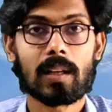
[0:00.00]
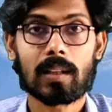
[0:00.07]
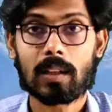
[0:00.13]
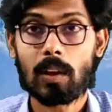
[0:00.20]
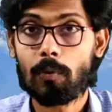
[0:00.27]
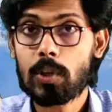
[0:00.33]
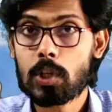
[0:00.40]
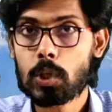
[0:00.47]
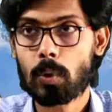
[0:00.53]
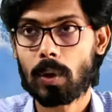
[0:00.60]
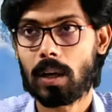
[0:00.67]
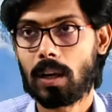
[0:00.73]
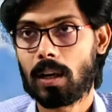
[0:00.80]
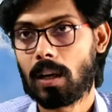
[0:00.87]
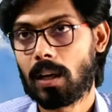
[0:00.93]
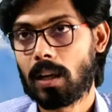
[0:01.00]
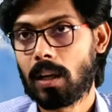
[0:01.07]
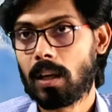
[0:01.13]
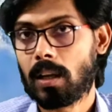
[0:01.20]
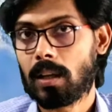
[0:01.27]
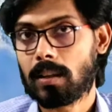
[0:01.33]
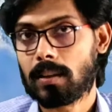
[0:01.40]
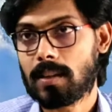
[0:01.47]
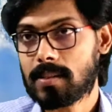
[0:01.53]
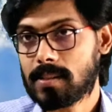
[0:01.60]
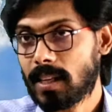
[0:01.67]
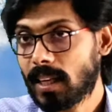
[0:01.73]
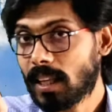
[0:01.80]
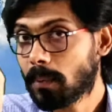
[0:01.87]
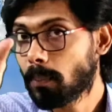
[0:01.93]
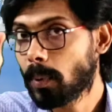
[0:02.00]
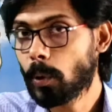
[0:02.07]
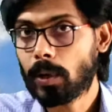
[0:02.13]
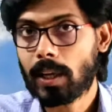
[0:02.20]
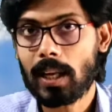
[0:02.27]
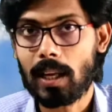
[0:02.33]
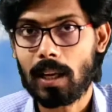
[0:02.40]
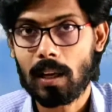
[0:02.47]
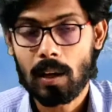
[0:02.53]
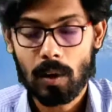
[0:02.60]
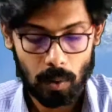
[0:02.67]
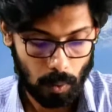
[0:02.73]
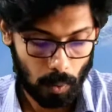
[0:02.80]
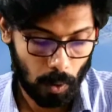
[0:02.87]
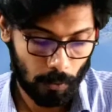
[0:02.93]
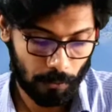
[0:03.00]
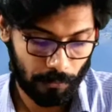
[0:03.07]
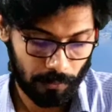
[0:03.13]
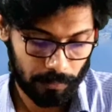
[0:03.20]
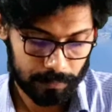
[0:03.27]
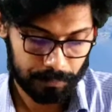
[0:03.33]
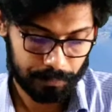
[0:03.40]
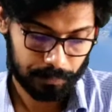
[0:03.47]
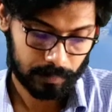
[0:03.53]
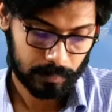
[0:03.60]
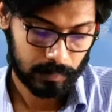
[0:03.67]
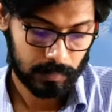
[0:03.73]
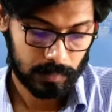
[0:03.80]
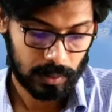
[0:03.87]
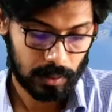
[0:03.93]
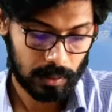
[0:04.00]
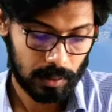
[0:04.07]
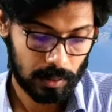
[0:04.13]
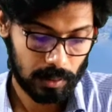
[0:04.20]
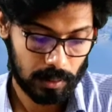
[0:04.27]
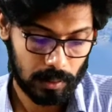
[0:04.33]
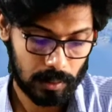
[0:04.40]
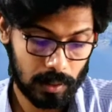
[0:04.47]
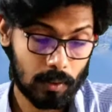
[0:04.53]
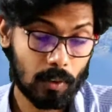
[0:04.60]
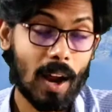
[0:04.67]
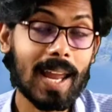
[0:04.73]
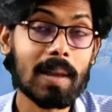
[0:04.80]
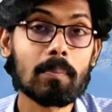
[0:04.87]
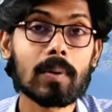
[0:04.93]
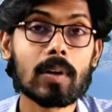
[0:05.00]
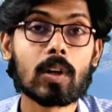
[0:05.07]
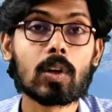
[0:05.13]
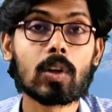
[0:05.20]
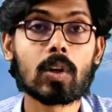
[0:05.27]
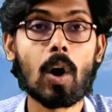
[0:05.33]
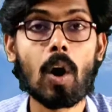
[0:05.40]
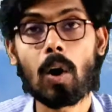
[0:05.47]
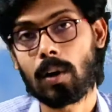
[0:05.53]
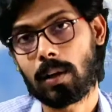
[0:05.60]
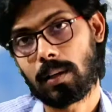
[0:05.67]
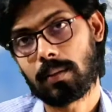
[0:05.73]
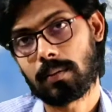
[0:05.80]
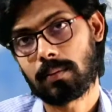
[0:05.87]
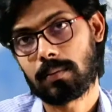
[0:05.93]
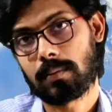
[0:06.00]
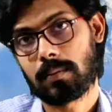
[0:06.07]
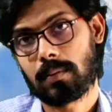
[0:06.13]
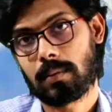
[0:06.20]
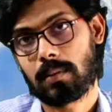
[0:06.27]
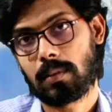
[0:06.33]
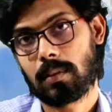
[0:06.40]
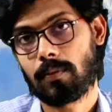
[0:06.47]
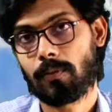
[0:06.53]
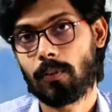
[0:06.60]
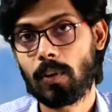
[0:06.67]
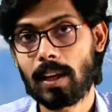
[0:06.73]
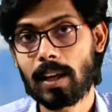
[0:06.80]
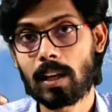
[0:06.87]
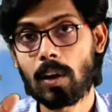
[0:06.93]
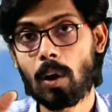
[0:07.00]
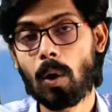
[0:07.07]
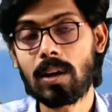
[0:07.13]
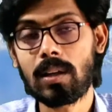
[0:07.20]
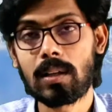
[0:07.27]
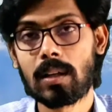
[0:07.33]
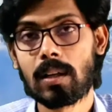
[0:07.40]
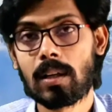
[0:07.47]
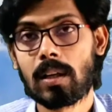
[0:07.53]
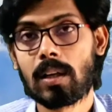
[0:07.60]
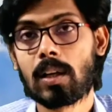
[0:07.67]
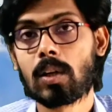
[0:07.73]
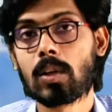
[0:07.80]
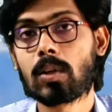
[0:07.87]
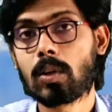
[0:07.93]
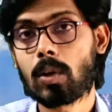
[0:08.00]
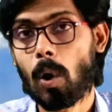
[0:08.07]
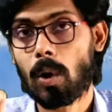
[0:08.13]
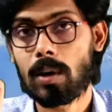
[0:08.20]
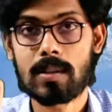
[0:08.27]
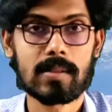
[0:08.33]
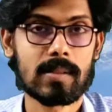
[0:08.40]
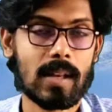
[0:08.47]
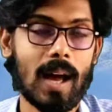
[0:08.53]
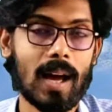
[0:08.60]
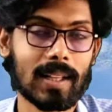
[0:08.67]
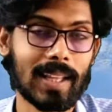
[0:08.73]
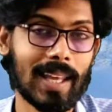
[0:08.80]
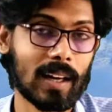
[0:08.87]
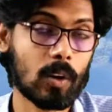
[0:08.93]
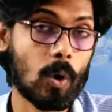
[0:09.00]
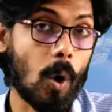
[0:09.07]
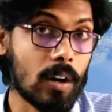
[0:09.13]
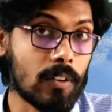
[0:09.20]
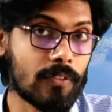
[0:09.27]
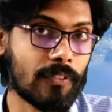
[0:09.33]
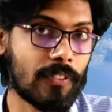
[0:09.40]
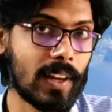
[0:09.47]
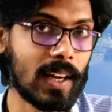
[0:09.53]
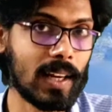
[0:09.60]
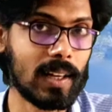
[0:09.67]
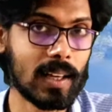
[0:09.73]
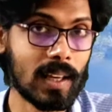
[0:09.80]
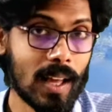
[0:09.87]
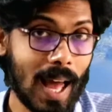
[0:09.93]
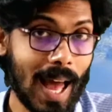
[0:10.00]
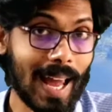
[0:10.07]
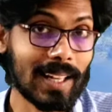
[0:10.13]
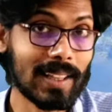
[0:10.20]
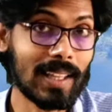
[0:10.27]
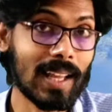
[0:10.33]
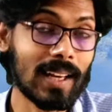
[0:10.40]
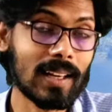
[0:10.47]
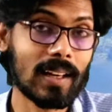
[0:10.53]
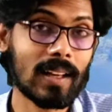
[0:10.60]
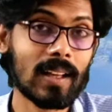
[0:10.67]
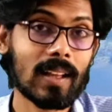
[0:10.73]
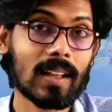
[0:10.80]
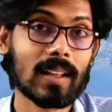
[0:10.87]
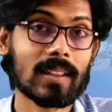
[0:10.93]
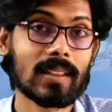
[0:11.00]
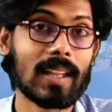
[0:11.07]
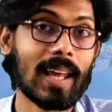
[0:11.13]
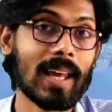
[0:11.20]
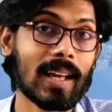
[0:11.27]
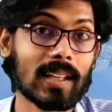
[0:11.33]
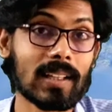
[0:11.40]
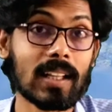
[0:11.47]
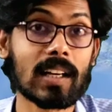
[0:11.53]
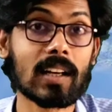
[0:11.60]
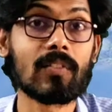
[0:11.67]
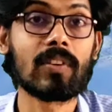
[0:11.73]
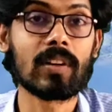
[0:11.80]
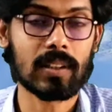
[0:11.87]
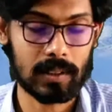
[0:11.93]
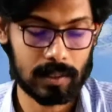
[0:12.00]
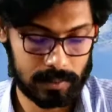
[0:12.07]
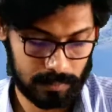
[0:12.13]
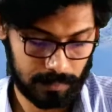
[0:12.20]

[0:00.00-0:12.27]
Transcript: the visual, the scenic beauty of the ripe corn. The fully grown corns are there, cornfield, and then there the river.